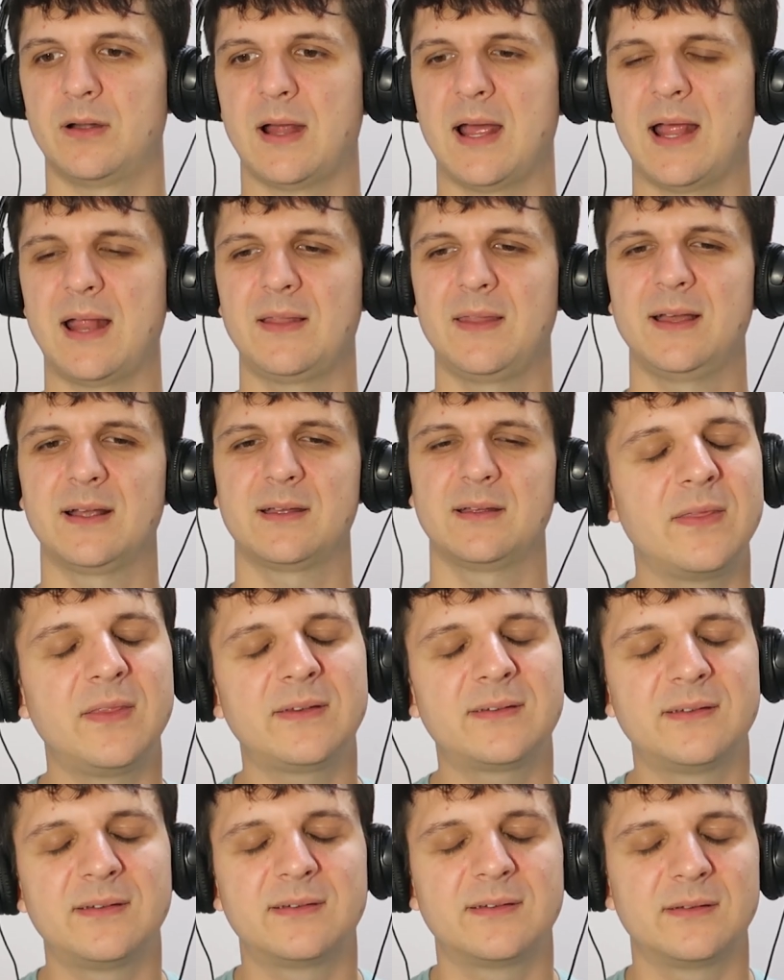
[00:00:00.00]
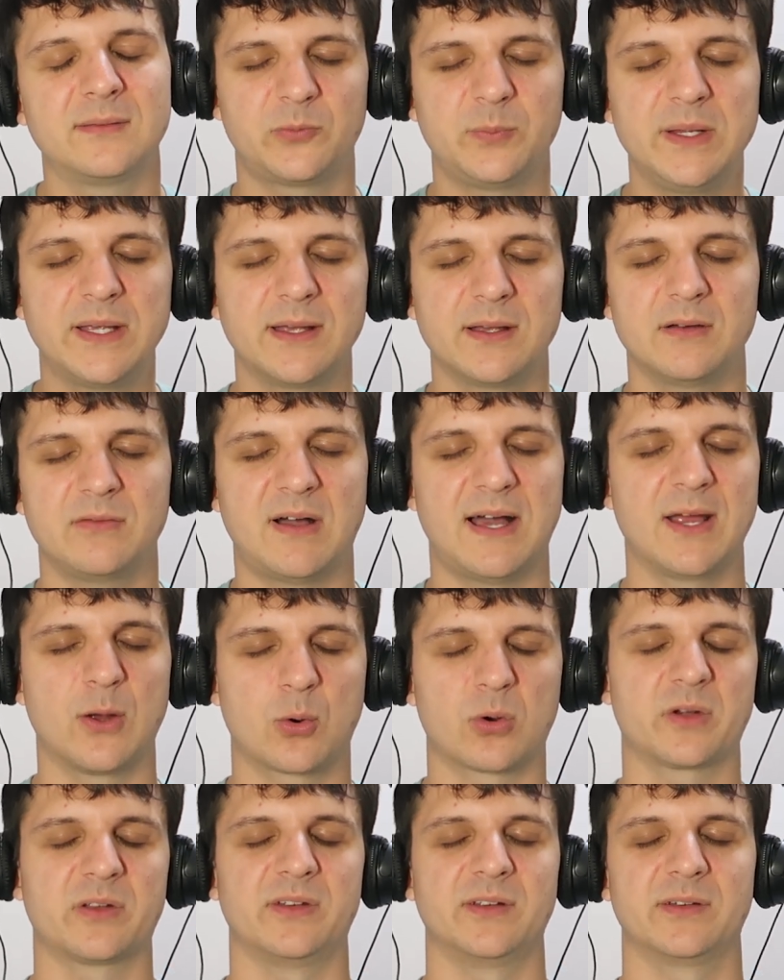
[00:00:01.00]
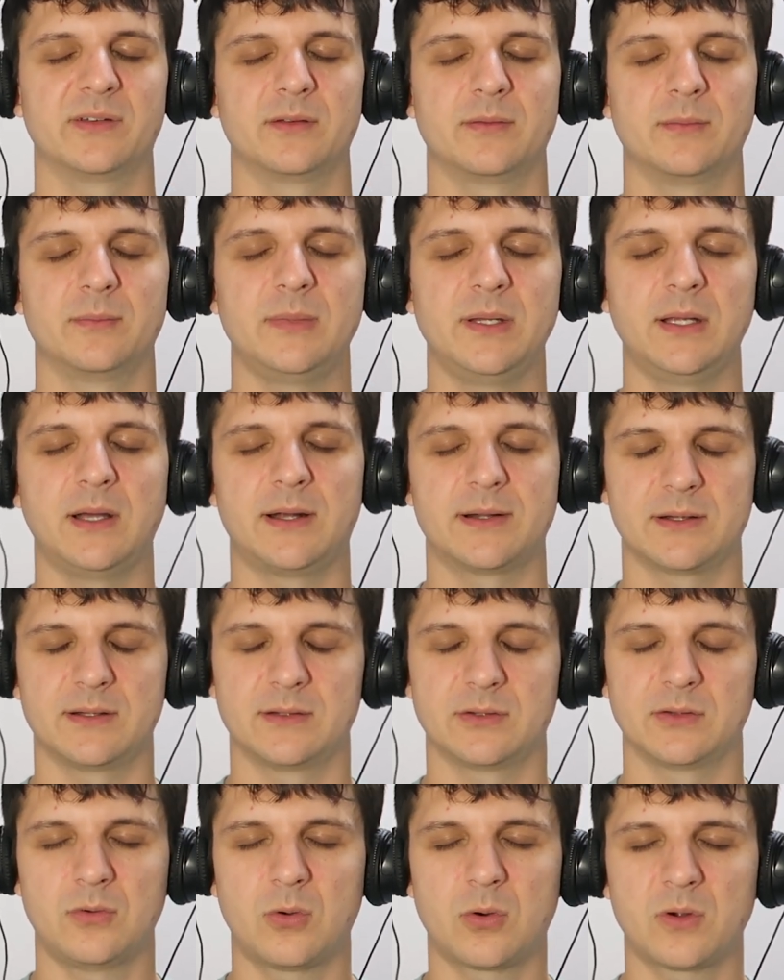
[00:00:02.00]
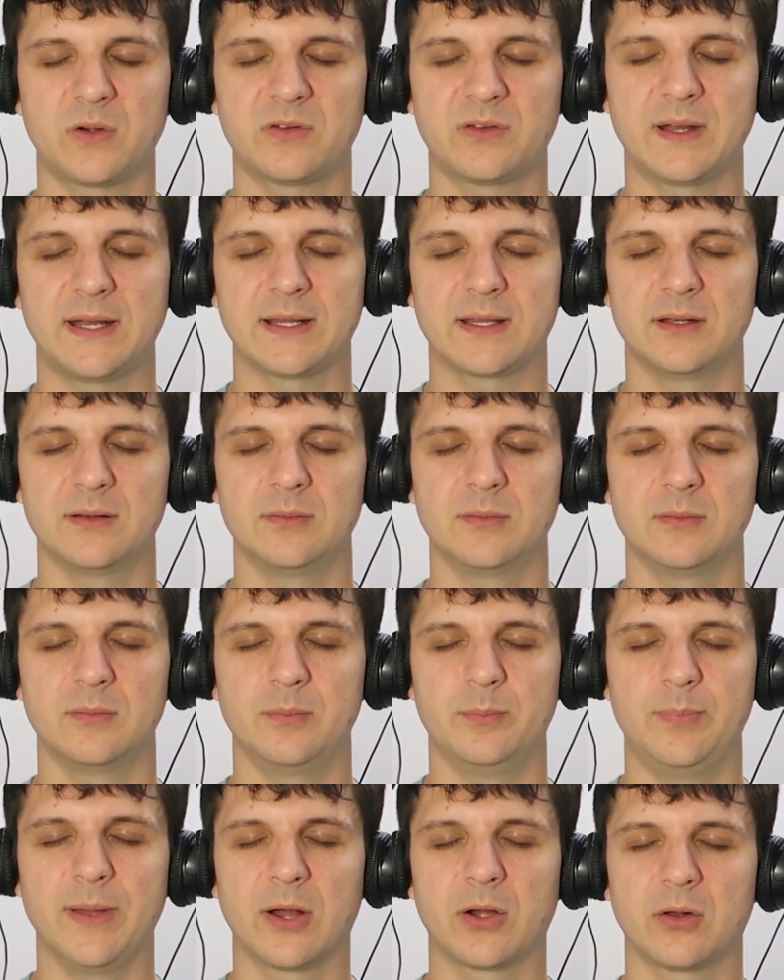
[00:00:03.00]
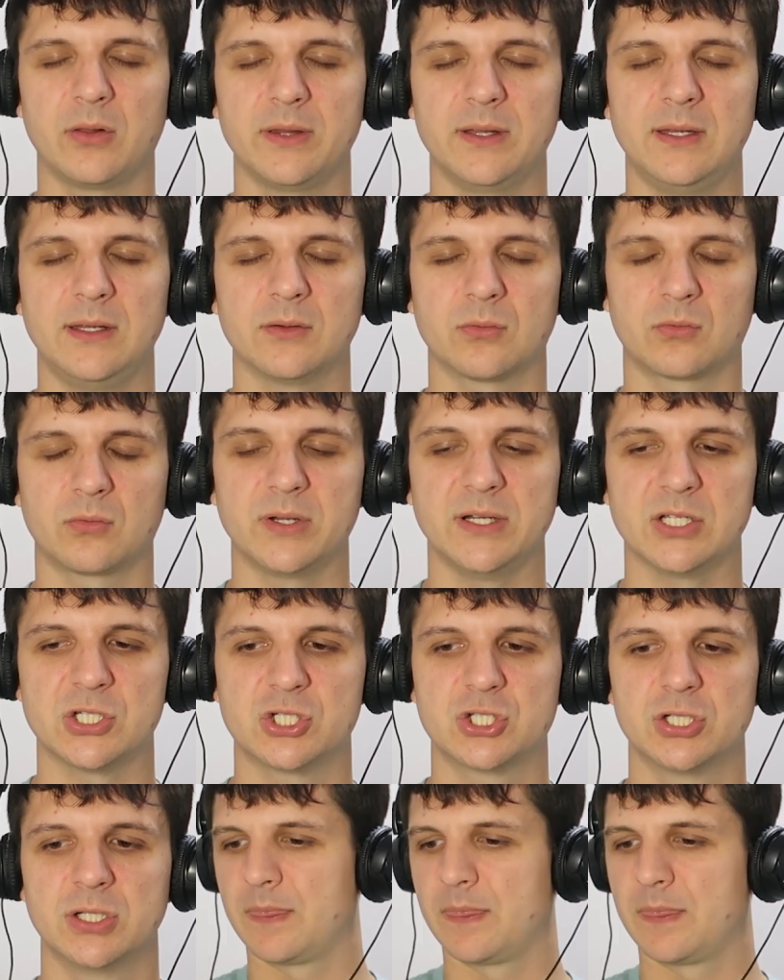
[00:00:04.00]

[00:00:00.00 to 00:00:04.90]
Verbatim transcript: I, like, this is speaking of high horses, me on a horse that I can barely reach.